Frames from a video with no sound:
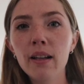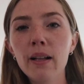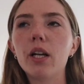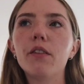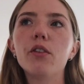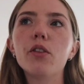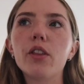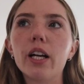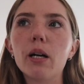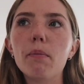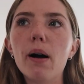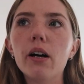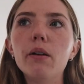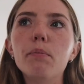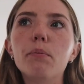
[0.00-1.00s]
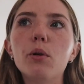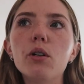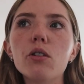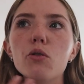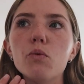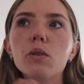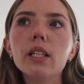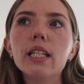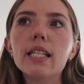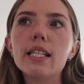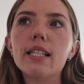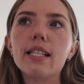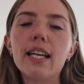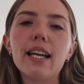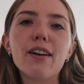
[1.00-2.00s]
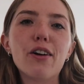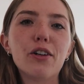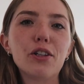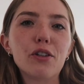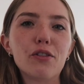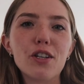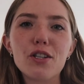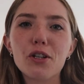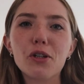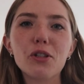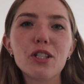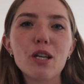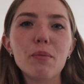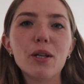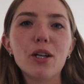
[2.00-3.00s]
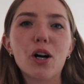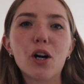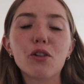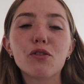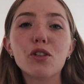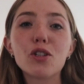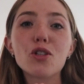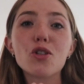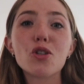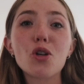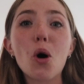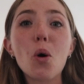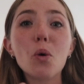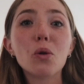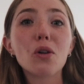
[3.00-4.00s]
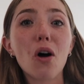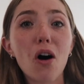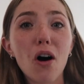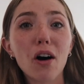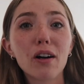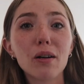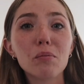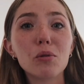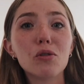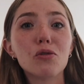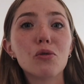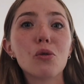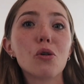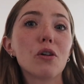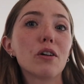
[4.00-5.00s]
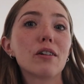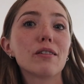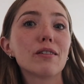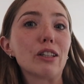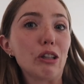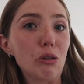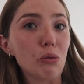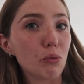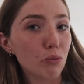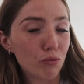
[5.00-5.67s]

But if you think about it, books really sit on your physical TBR for so long before you